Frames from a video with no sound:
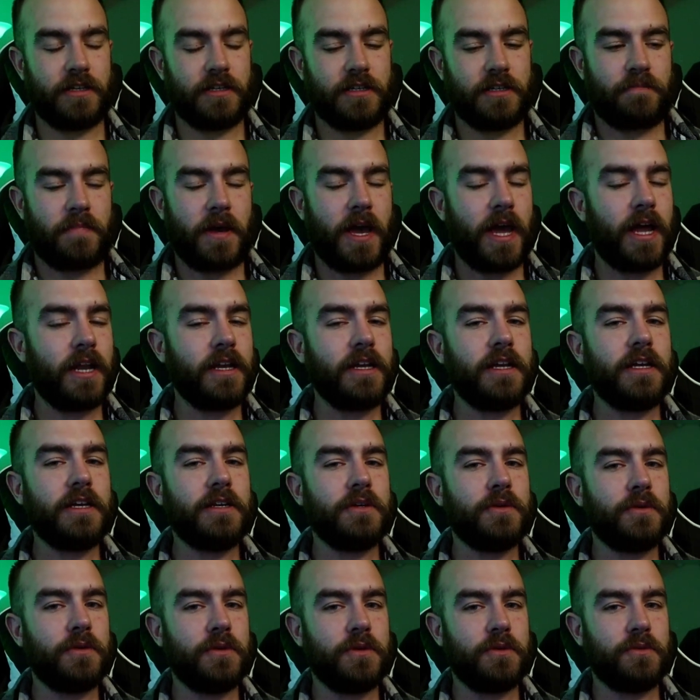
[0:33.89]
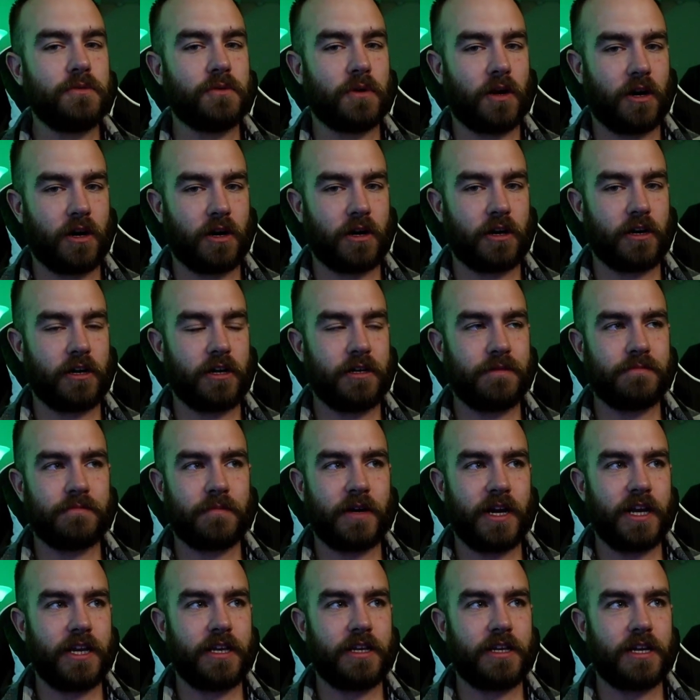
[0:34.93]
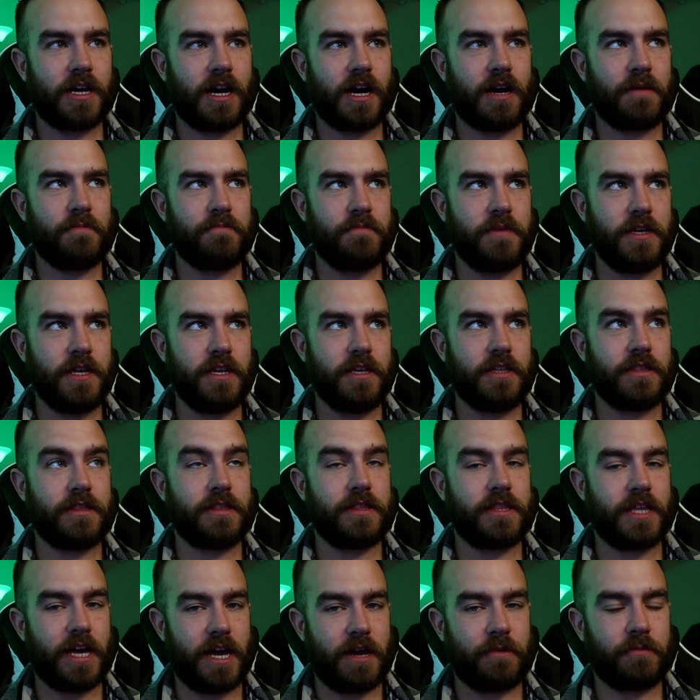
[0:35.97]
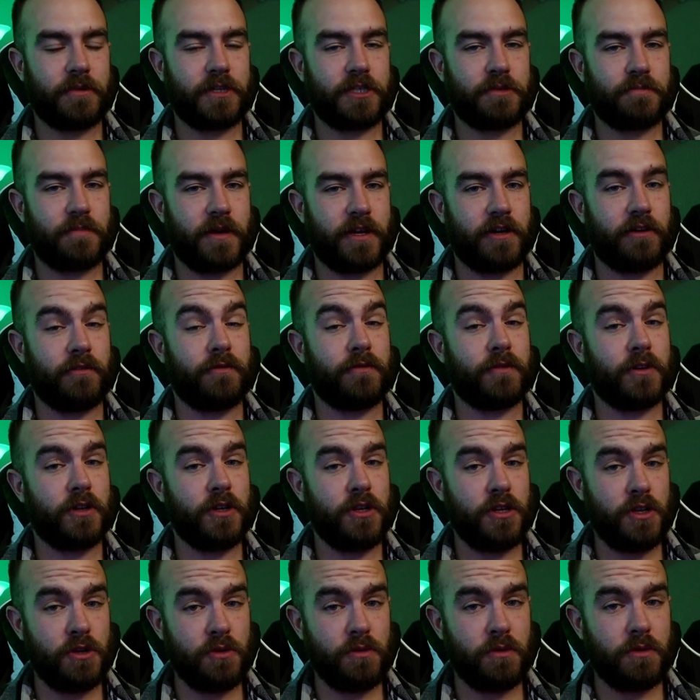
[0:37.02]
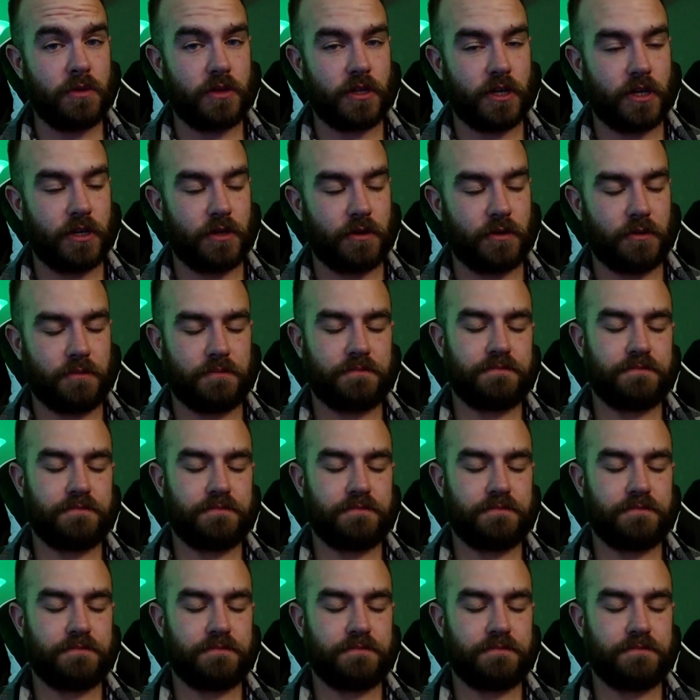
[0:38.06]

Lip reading: Depending who you are, it might not be that much better for you, though.